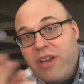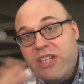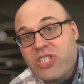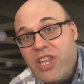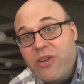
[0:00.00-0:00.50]
at
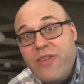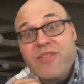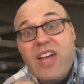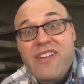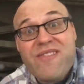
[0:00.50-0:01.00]
each other, if
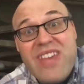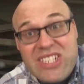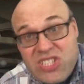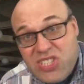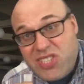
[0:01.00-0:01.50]
not
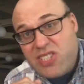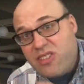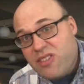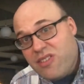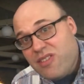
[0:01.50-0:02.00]
fists.
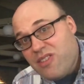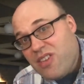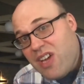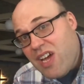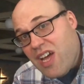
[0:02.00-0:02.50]

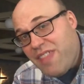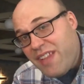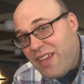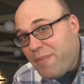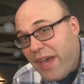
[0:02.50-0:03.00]
They
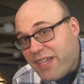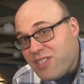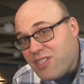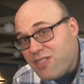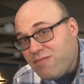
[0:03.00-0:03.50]
didn't
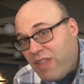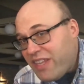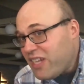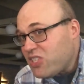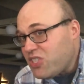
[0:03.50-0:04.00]
mix. They
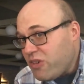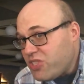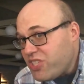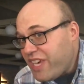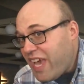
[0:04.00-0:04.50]
didn't
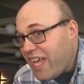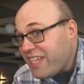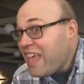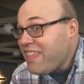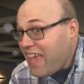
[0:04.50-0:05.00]
associate.
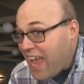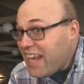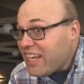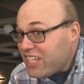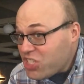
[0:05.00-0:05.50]
They
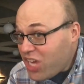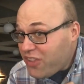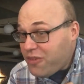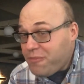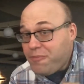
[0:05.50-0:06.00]
hated each other.